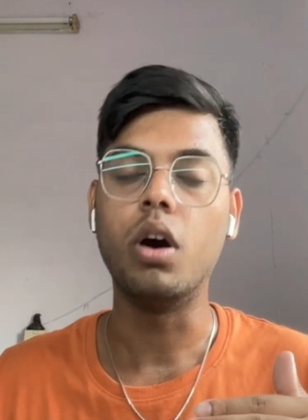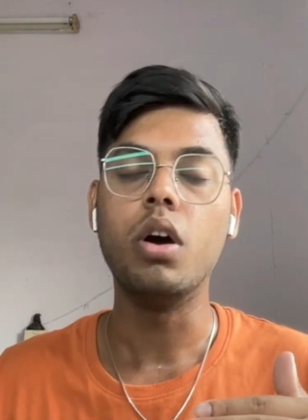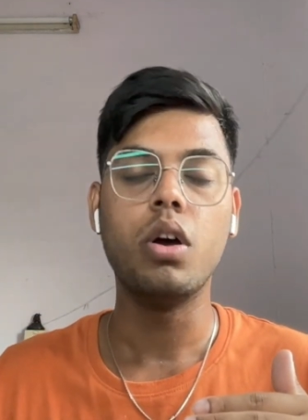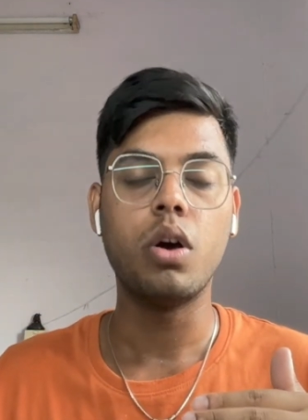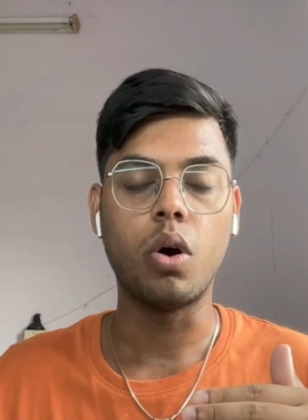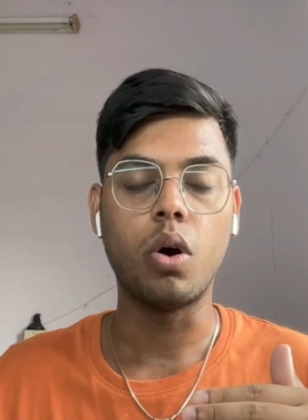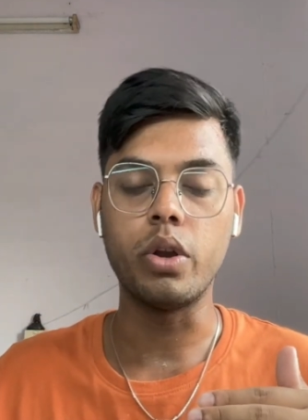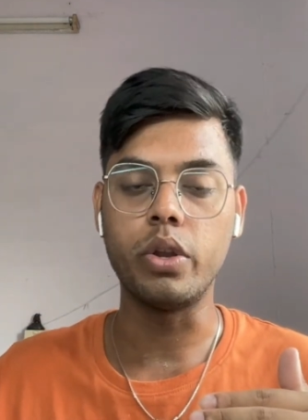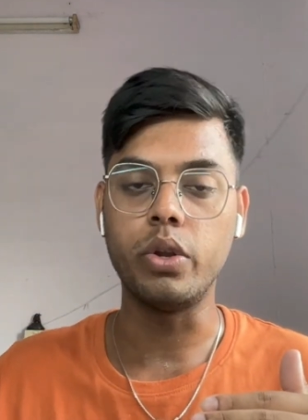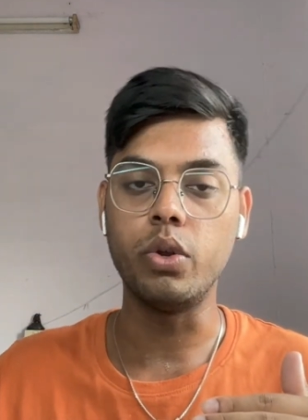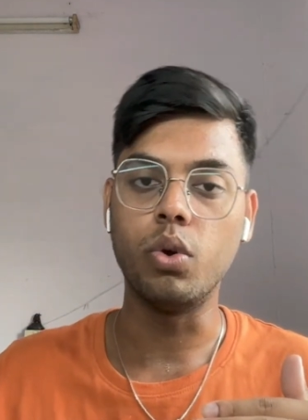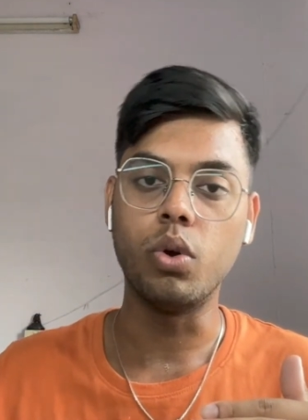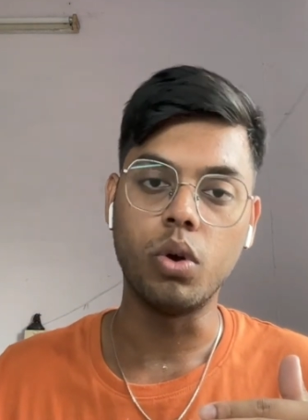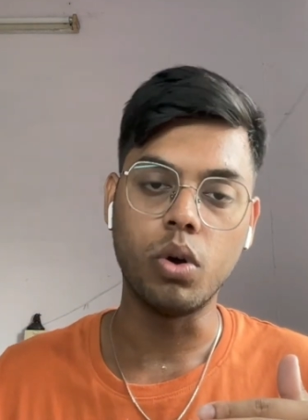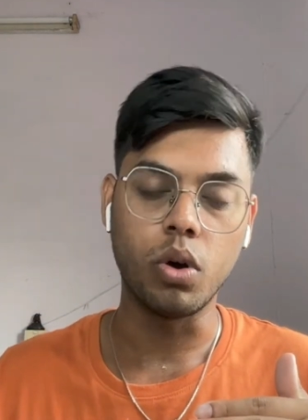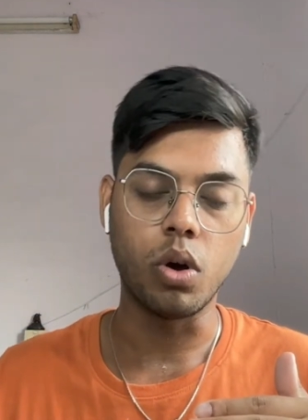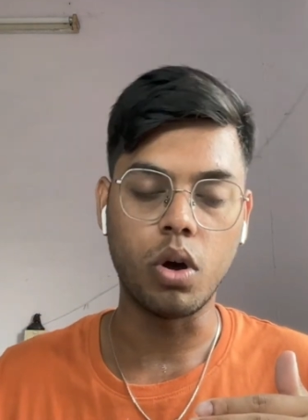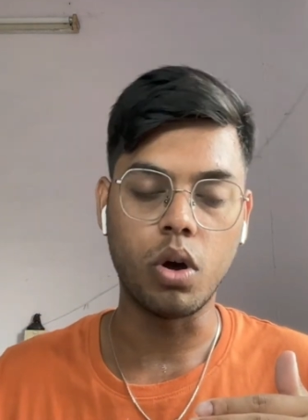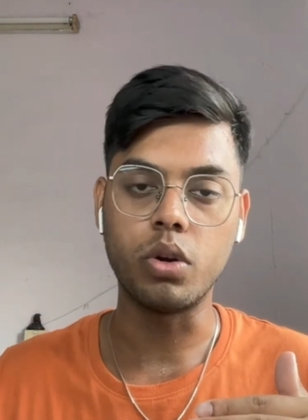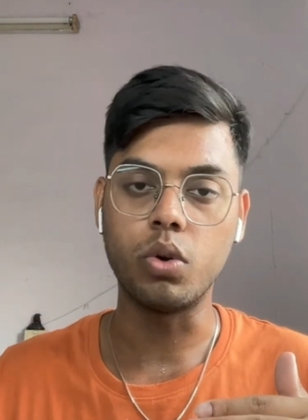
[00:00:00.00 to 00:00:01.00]

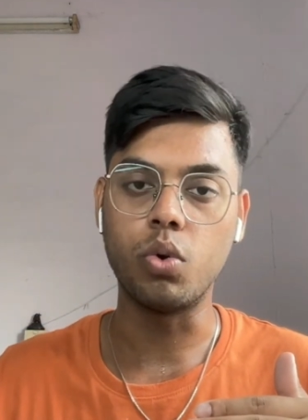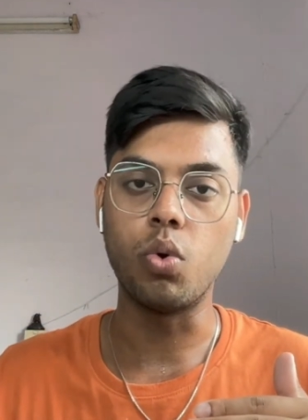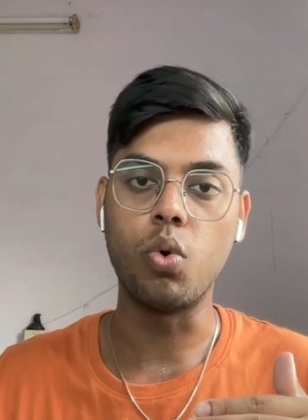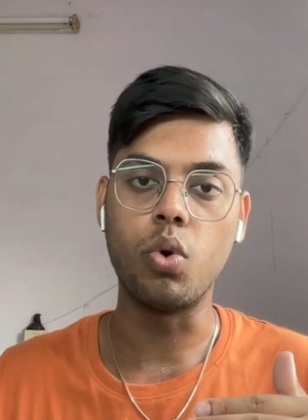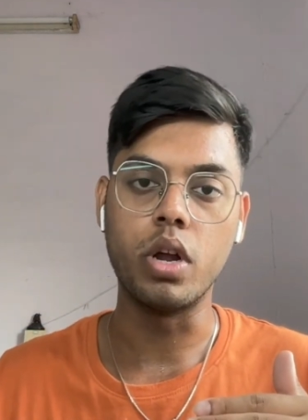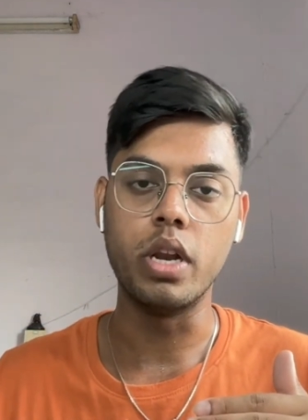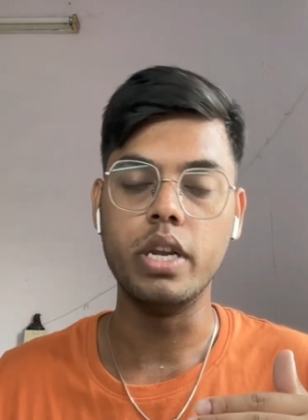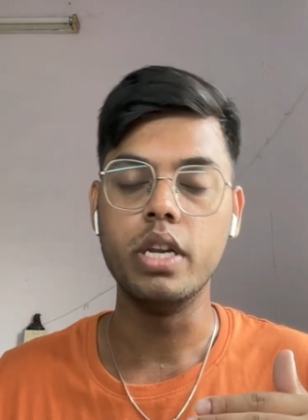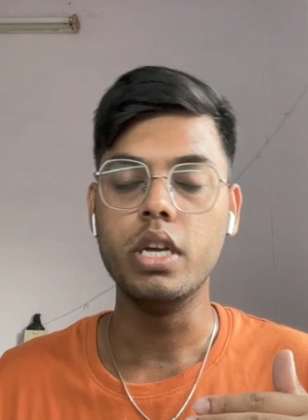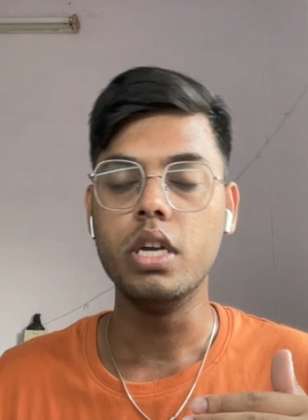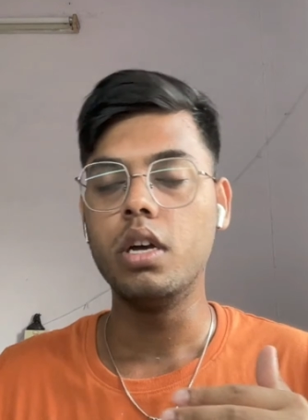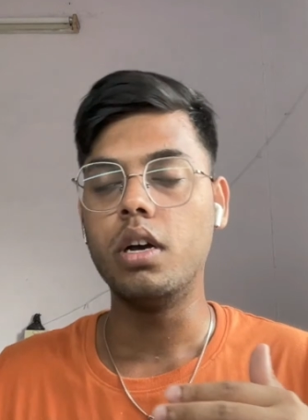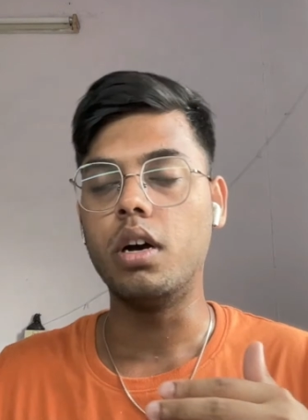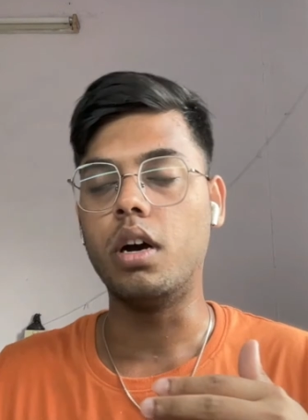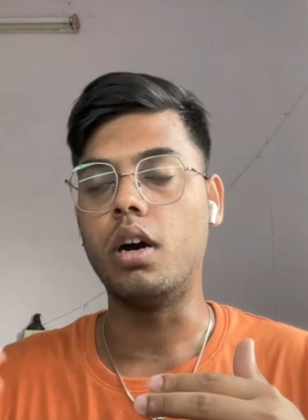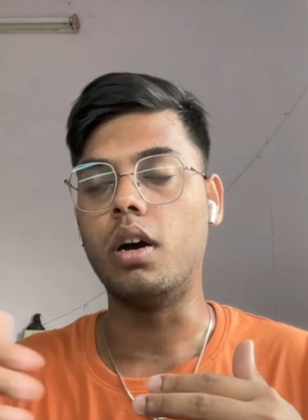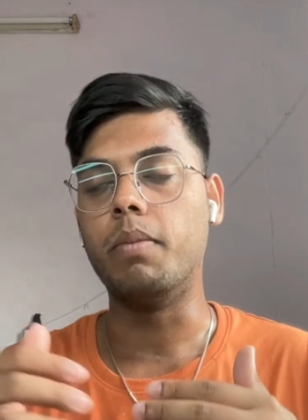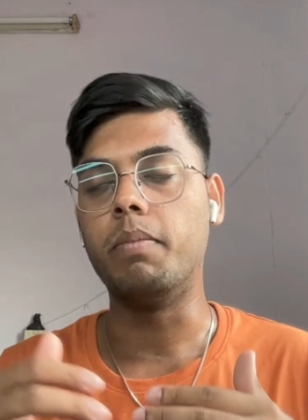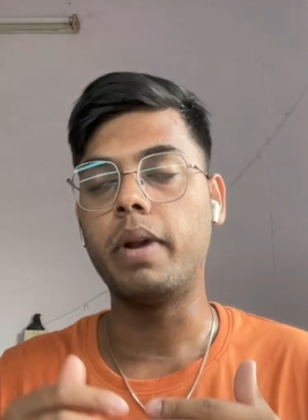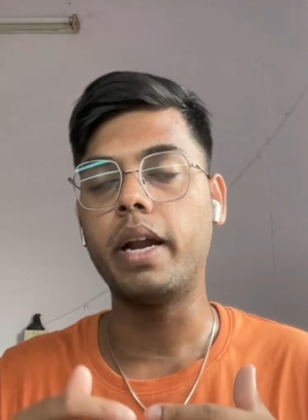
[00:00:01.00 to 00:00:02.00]
on Google,
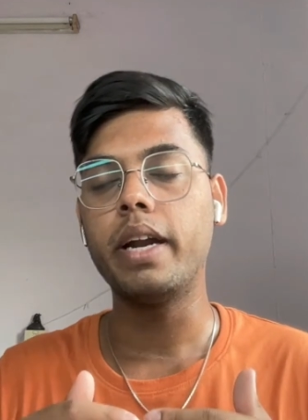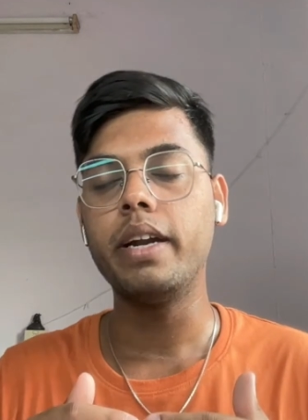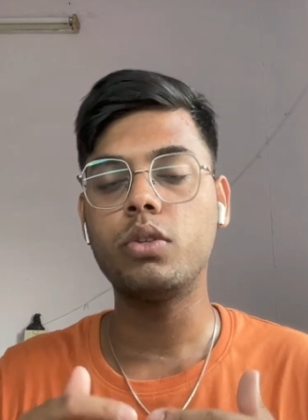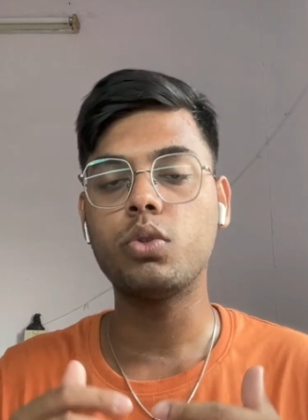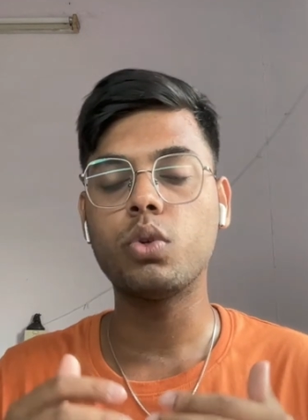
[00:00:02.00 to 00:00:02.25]
right?